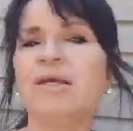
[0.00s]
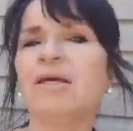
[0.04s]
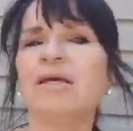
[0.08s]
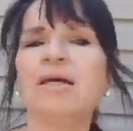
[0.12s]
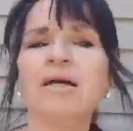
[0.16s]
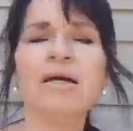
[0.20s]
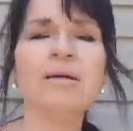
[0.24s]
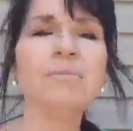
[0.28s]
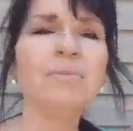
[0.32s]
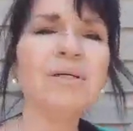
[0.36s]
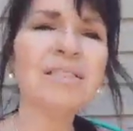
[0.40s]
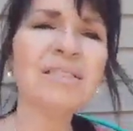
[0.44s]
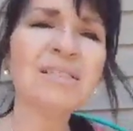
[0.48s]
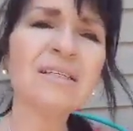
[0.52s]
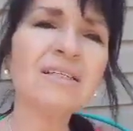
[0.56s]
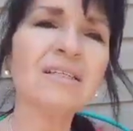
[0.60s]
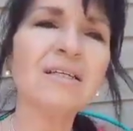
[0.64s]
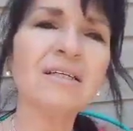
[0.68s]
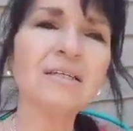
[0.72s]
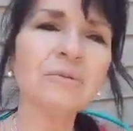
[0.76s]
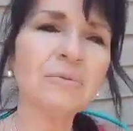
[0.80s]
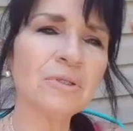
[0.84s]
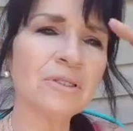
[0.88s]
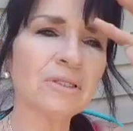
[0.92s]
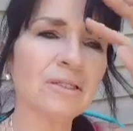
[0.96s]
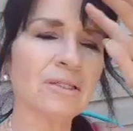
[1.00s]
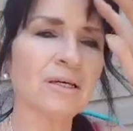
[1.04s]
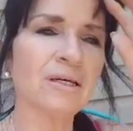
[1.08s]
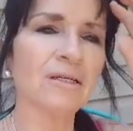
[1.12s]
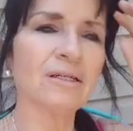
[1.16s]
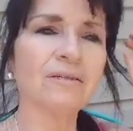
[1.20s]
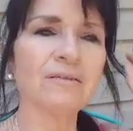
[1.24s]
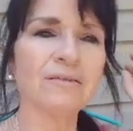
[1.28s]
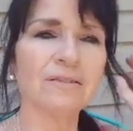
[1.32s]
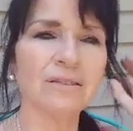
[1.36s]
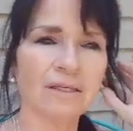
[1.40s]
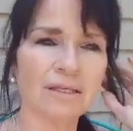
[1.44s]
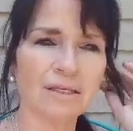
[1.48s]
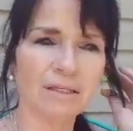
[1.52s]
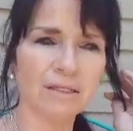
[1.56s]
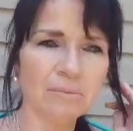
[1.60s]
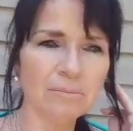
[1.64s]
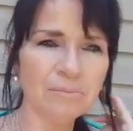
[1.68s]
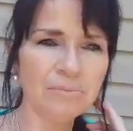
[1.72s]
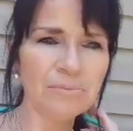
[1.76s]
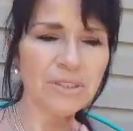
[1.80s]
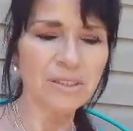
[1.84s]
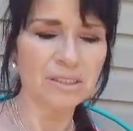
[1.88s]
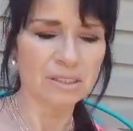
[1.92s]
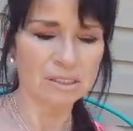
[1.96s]
I'm not so good with a lot of the
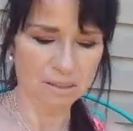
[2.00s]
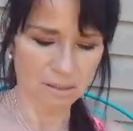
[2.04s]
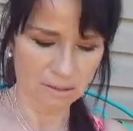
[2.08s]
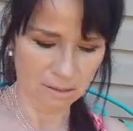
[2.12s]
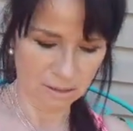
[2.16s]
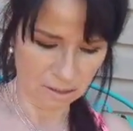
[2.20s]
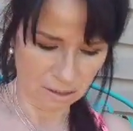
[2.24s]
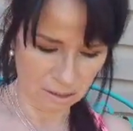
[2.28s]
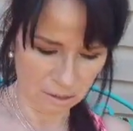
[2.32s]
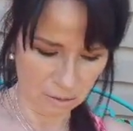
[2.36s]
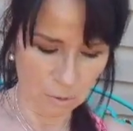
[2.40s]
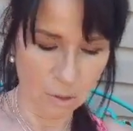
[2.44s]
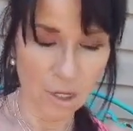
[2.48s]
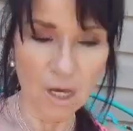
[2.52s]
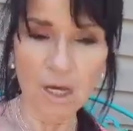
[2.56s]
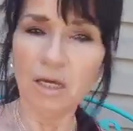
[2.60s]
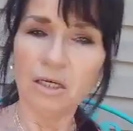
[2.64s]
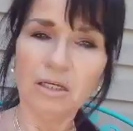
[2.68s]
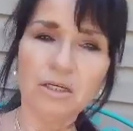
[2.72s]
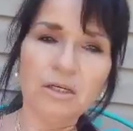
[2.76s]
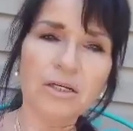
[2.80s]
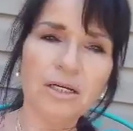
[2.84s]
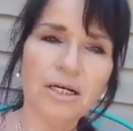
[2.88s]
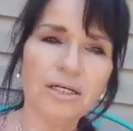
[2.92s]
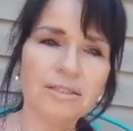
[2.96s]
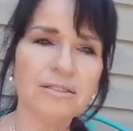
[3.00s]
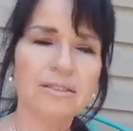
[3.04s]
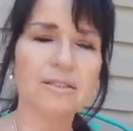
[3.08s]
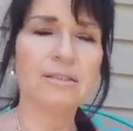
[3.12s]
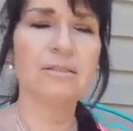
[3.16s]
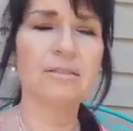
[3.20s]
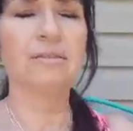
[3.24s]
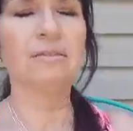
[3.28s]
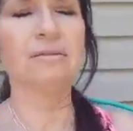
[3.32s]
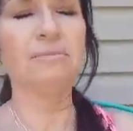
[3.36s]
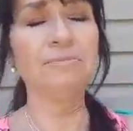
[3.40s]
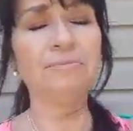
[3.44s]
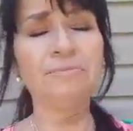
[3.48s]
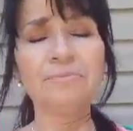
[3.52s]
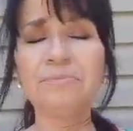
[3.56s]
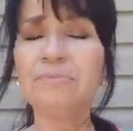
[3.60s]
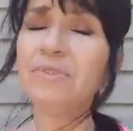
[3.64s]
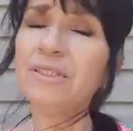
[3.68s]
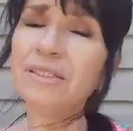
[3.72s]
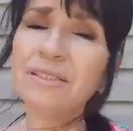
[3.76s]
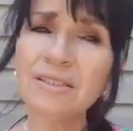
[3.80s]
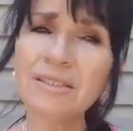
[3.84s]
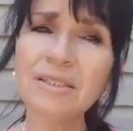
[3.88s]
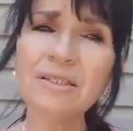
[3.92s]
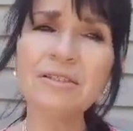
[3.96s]
names, so you guys
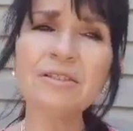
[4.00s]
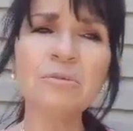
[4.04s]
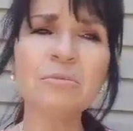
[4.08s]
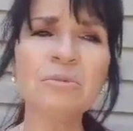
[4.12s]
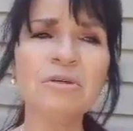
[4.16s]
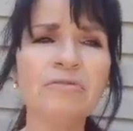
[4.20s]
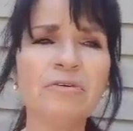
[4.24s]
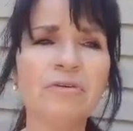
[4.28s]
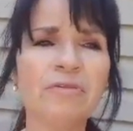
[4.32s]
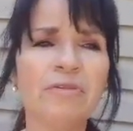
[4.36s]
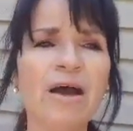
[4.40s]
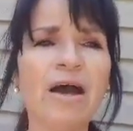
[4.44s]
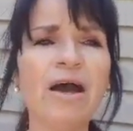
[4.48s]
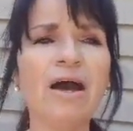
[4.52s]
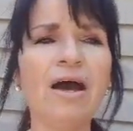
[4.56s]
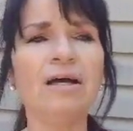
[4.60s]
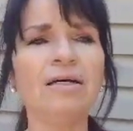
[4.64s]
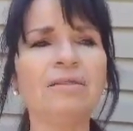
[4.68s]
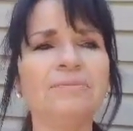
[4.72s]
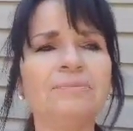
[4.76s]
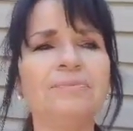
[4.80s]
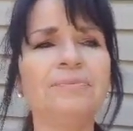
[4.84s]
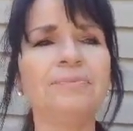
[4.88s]
excuse me for that.